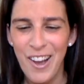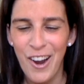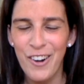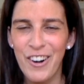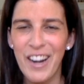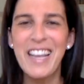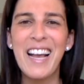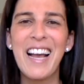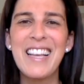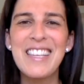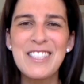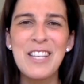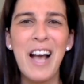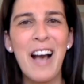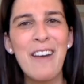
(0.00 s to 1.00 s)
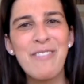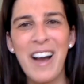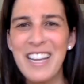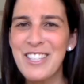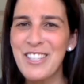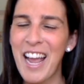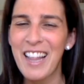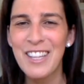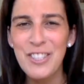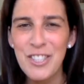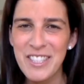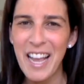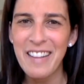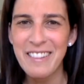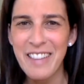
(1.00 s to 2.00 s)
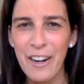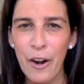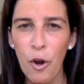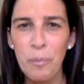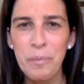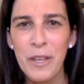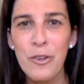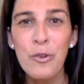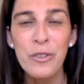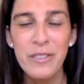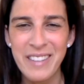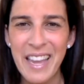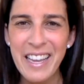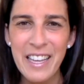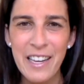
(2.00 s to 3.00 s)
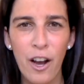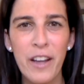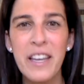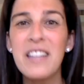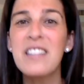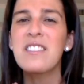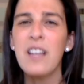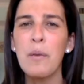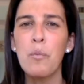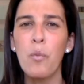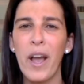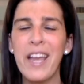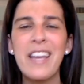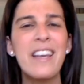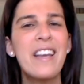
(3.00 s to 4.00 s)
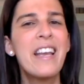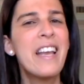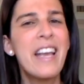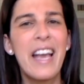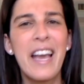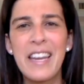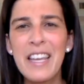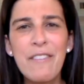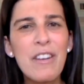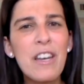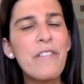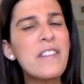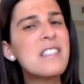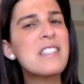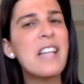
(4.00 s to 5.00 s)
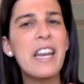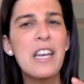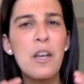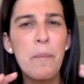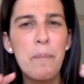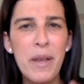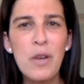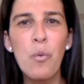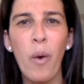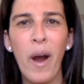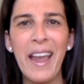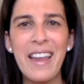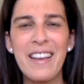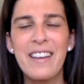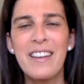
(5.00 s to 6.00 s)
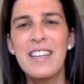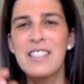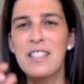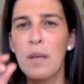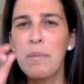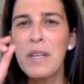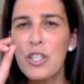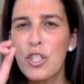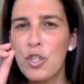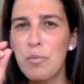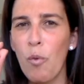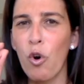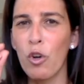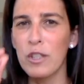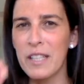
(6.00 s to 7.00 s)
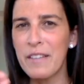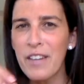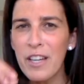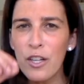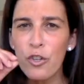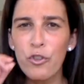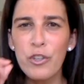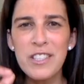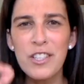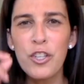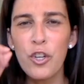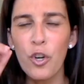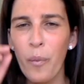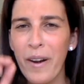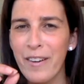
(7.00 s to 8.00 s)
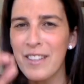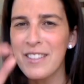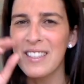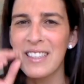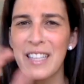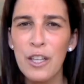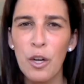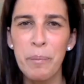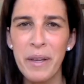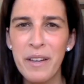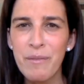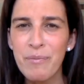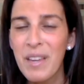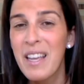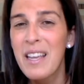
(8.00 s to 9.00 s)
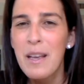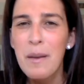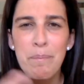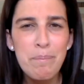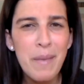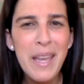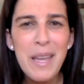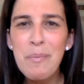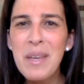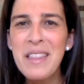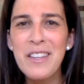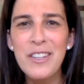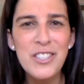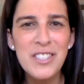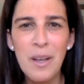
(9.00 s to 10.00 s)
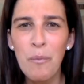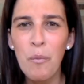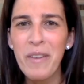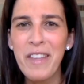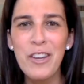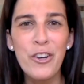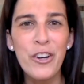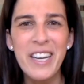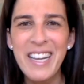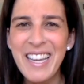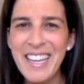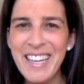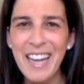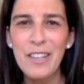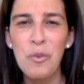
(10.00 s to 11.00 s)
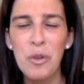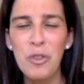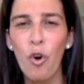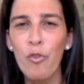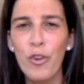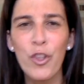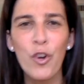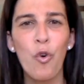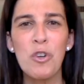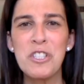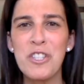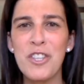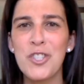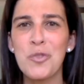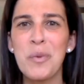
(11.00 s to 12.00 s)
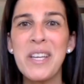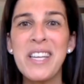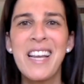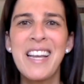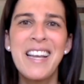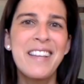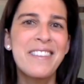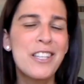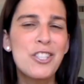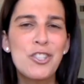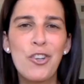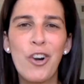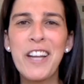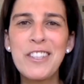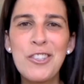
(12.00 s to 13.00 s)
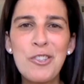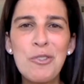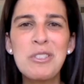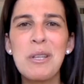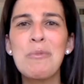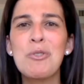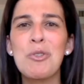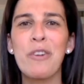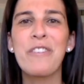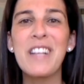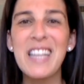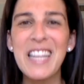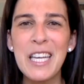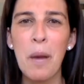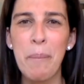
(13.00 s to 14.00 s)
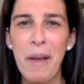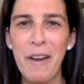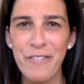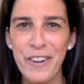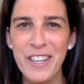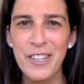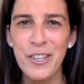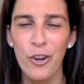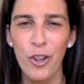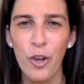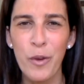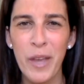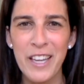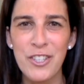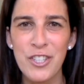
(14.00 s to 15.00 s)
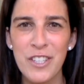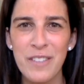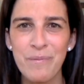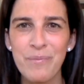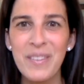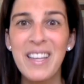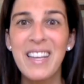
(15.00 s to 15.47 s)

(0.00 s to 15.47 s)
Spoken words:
All right, guys, my challenge is out there. I hope that you take it on in some way, and even if it's not in a big way, something small, even increasing your awareness a little bit. Maybe there's someone that you're going to connect with over the course of this week that's trying to do some sort of cleanup effort in your location.